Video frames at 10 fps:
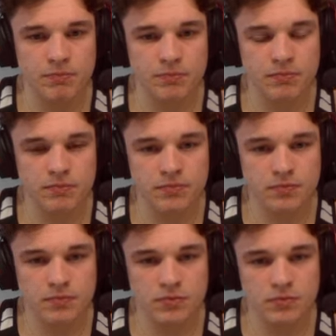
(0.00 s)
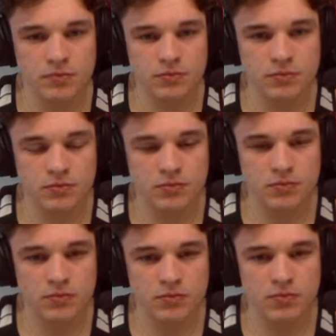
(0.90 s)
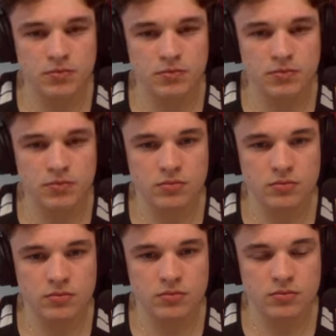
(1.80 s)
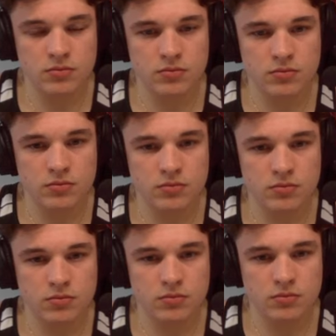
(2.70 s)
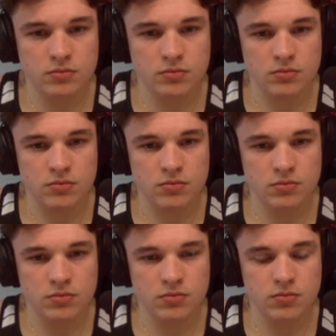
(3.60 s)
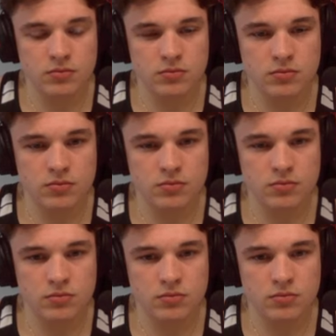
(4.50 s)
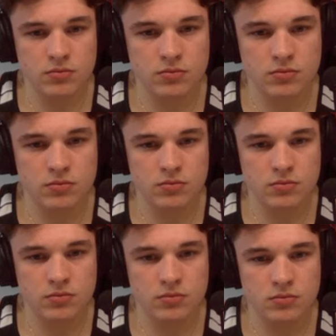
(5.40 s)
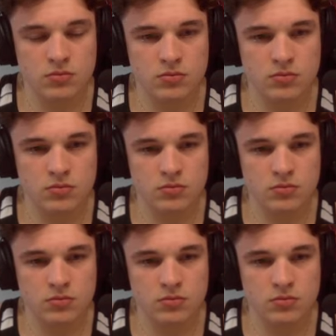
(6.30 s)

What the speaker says: (silence)